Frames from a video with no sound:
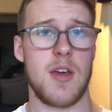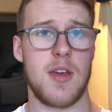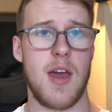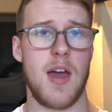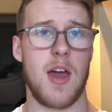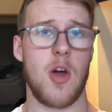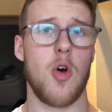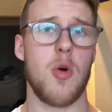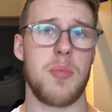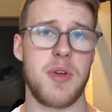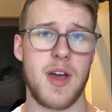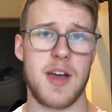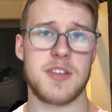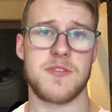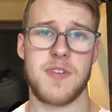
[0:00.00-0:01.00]
yeah, I hope you
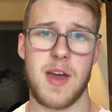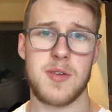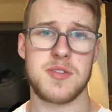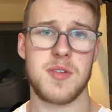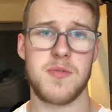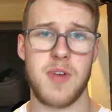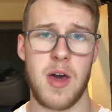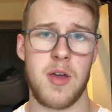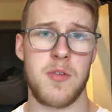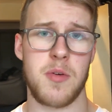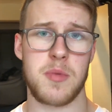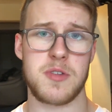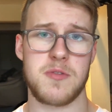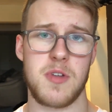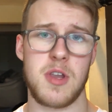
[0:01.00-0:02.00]
guys found some value
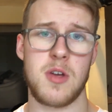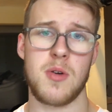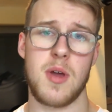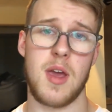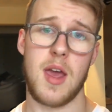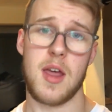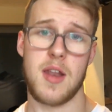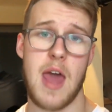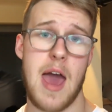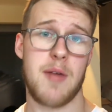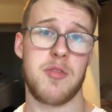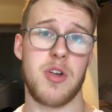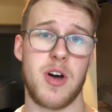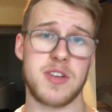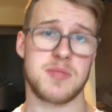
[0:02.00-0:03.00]
from this video, and have
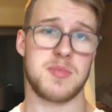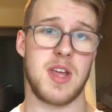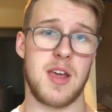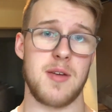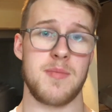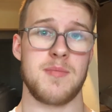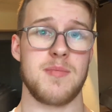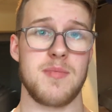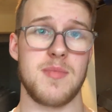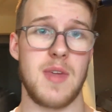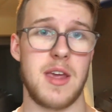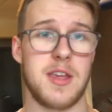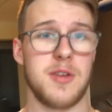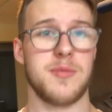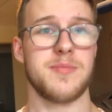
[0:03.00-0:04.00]
an awesome day.
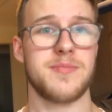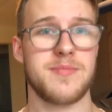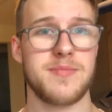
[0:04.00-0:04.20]
Thank you.